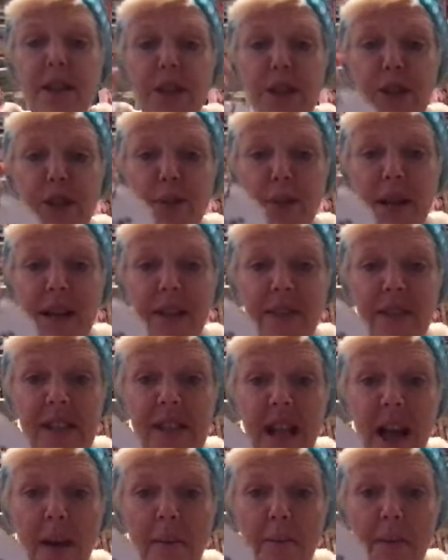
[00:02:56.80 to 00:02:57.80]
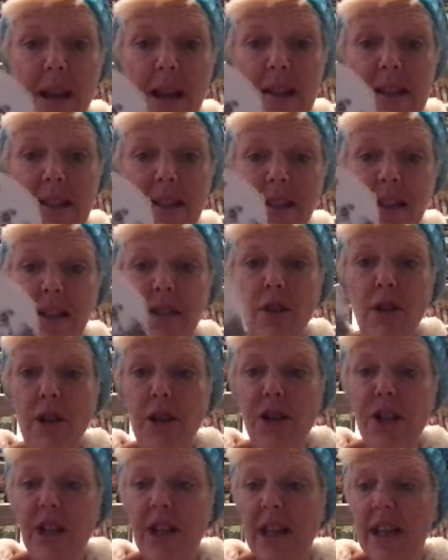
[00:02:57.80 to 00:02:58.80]
so we have this amazingly
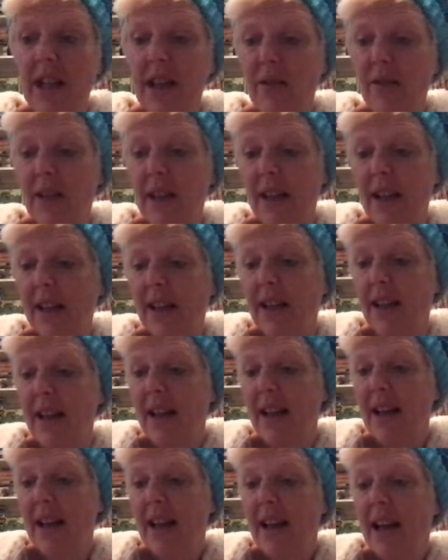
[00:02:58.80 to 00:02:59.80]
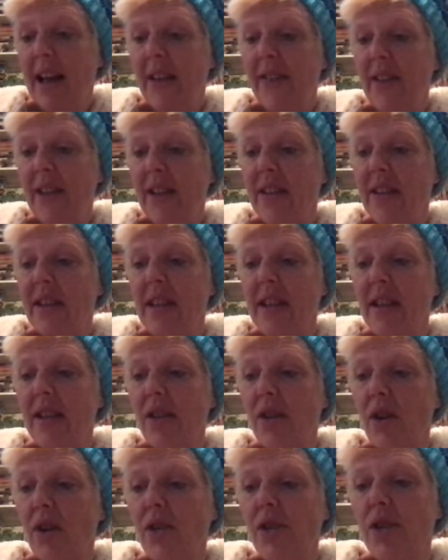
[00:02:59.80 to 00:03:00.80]
large key ring, and then these
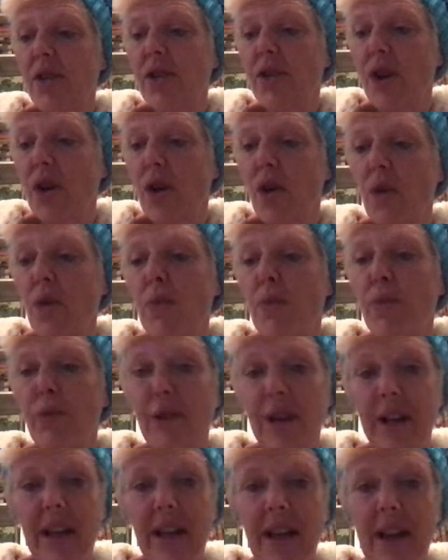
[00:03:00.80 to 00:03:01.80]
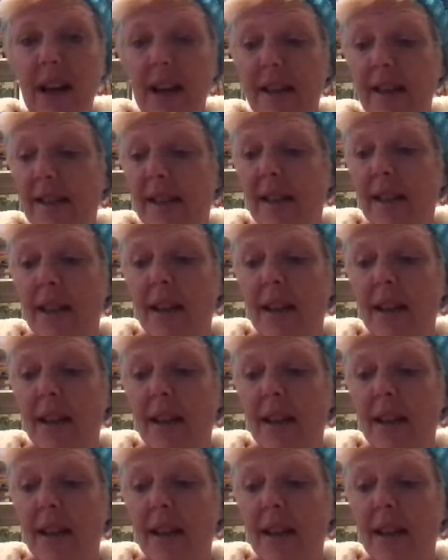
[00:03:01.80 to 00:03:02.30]
are so pretty, guys.